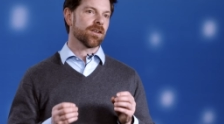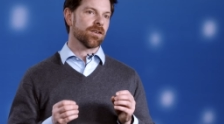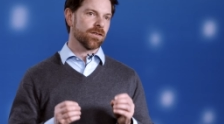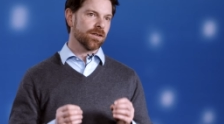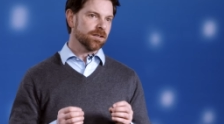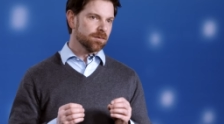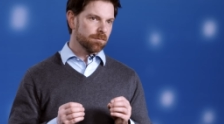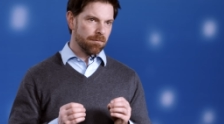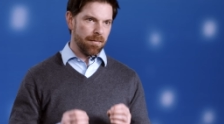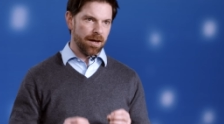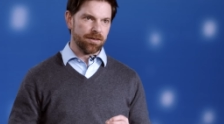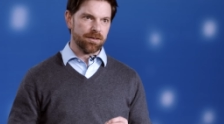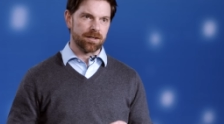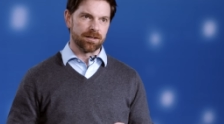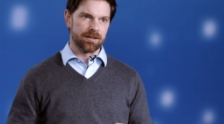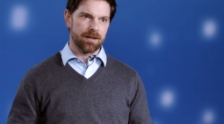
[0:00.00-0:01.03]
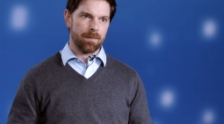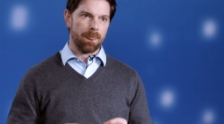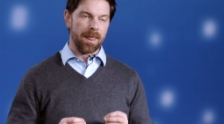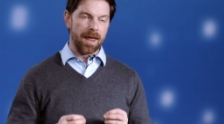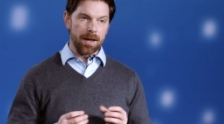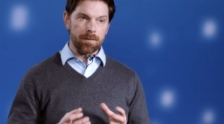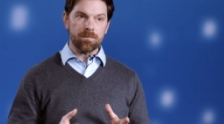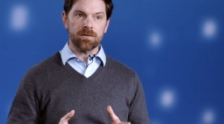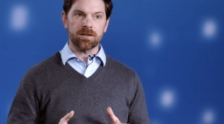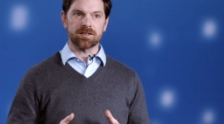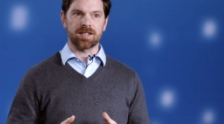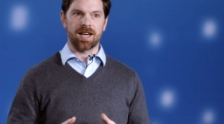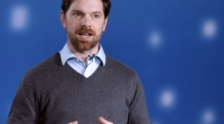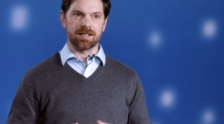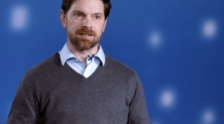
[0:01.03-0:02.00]
This method
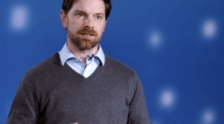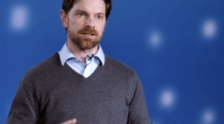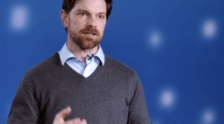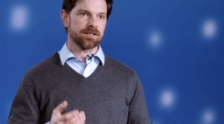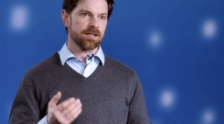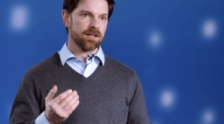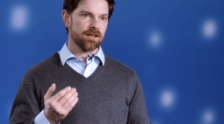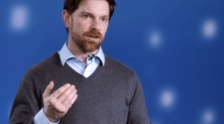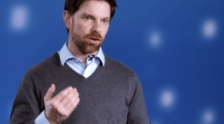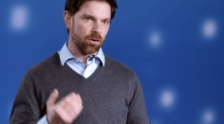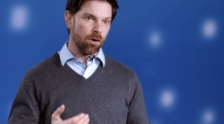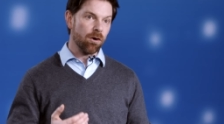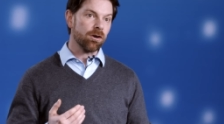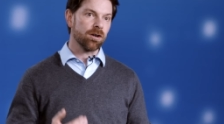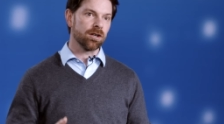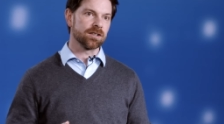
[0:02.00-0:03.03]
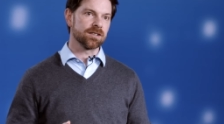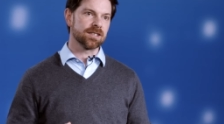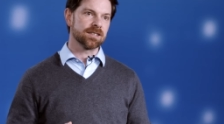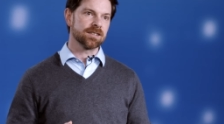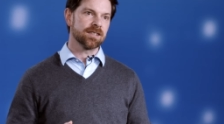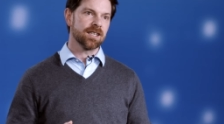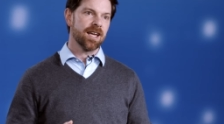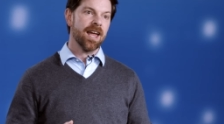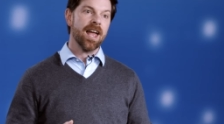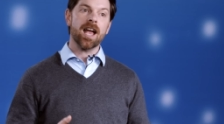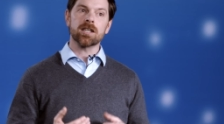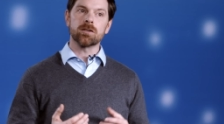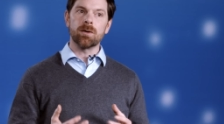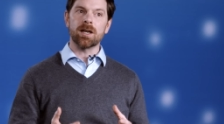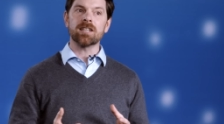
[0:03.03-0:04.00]
emphasizes the core content
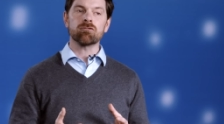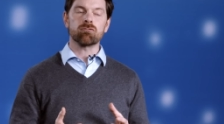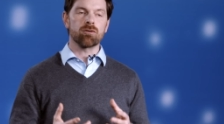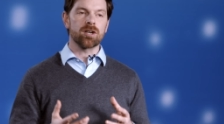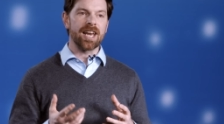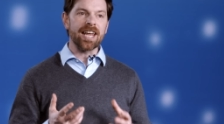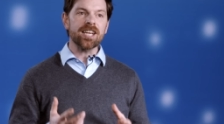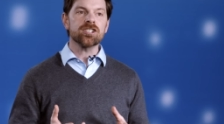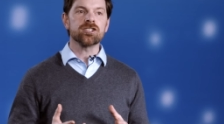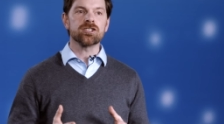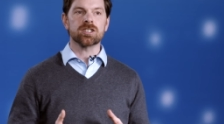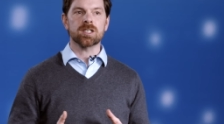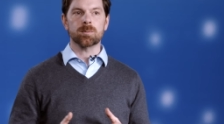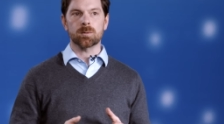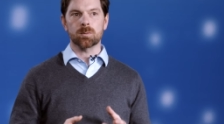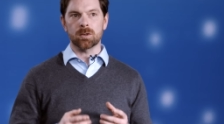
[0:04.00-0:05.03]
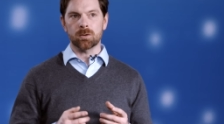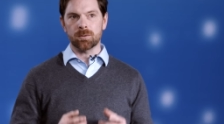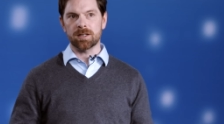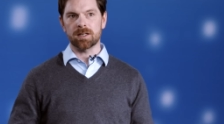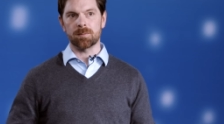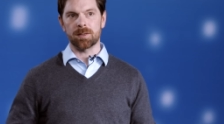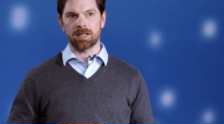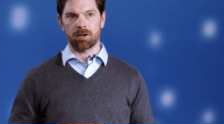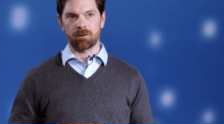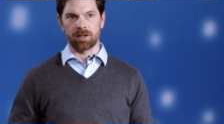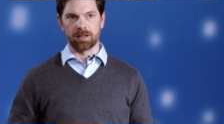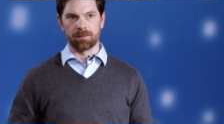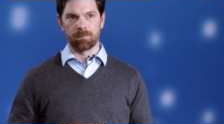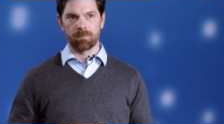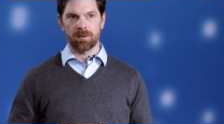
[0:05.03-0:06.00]
as well as relationships between the
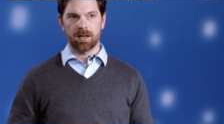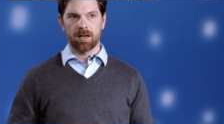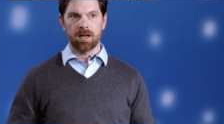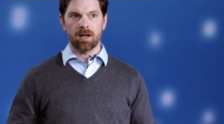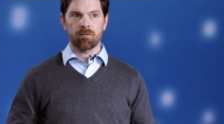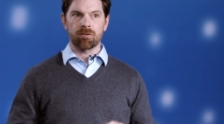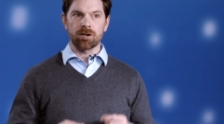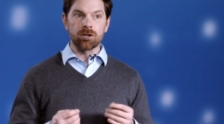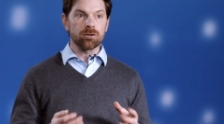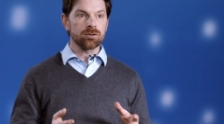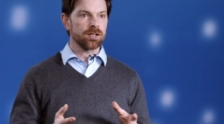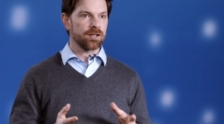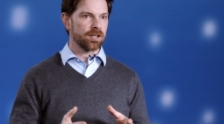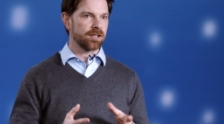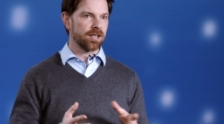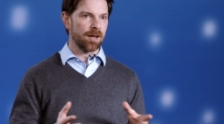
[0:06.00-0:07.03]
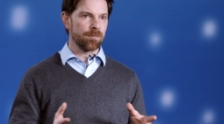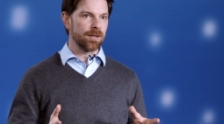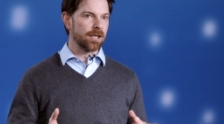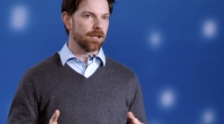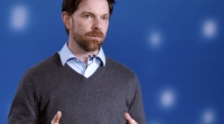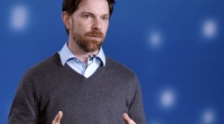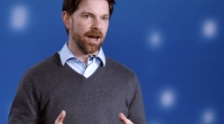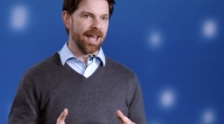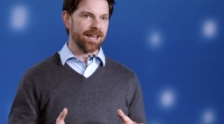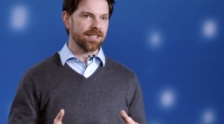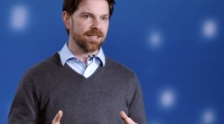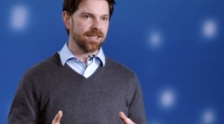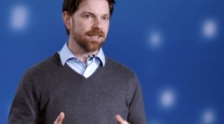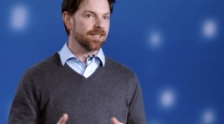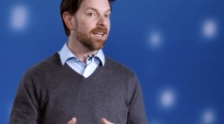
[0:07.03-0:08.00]
material, reducing the time needed for
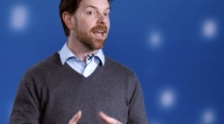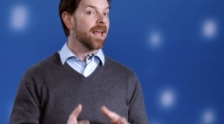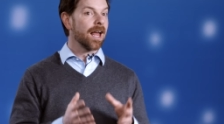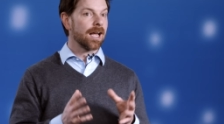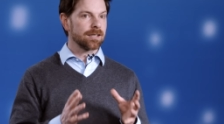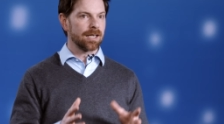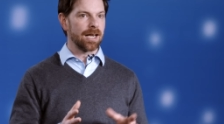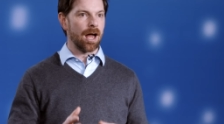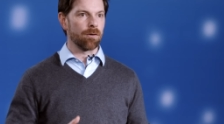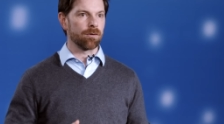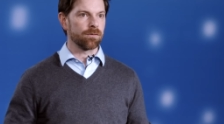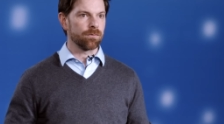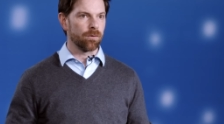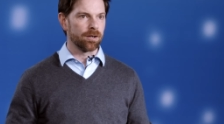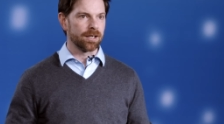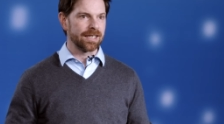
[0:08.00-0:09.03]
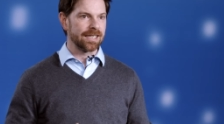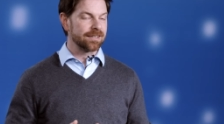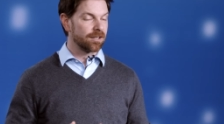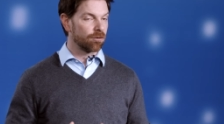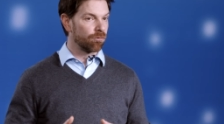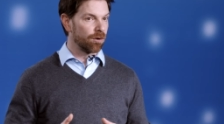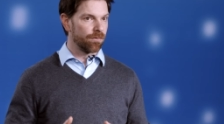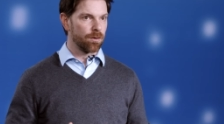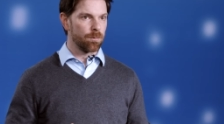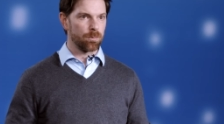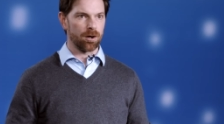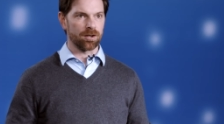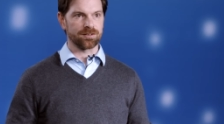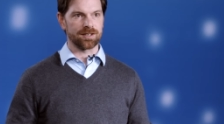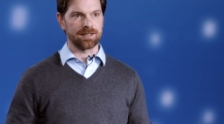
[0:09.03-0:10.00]
editing and allowing for an easier review
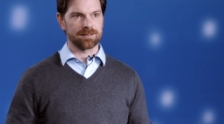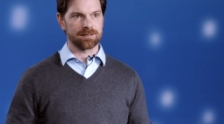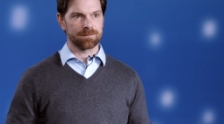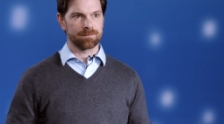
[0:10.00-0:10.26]
process.